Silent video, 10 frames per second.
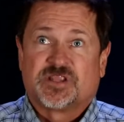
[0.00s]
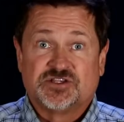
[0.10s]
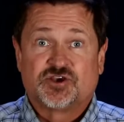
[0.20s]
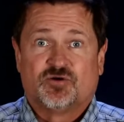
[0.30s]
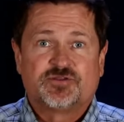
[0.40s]

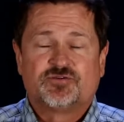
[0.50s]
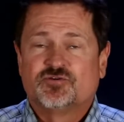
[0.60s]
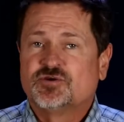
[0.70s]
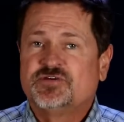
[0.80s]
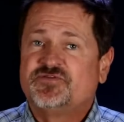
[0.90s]
is going
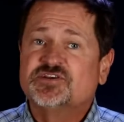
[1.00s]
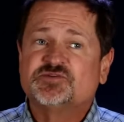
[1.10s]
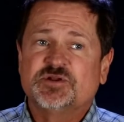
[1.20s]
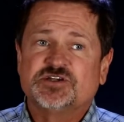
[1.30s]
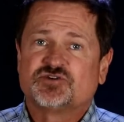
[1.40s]
through grief,
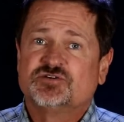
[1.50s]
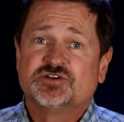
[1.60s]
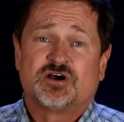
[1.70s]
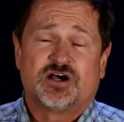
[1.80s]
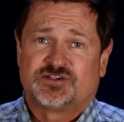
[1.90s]
this ministry
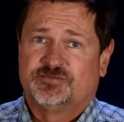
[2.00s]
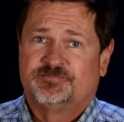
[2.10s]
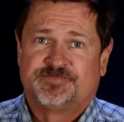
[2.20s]
is awesome.